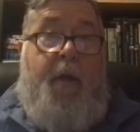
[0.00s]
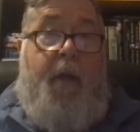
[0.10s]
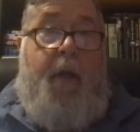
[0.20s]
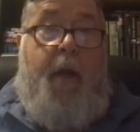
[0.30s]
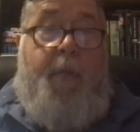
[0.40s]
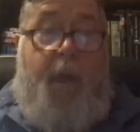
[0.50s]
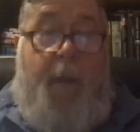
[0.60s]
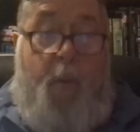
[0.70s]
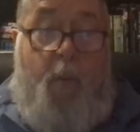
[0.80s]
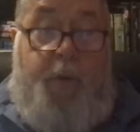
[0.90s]
in an
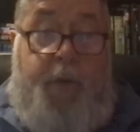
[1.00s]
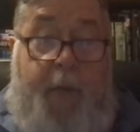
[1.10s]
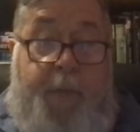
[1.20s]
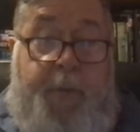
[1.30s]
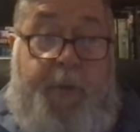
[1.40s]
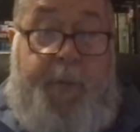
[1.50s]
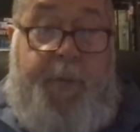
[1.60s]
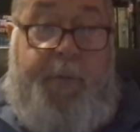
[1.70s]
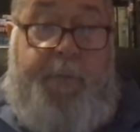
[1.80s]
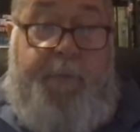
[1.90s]
upcoming World Championships.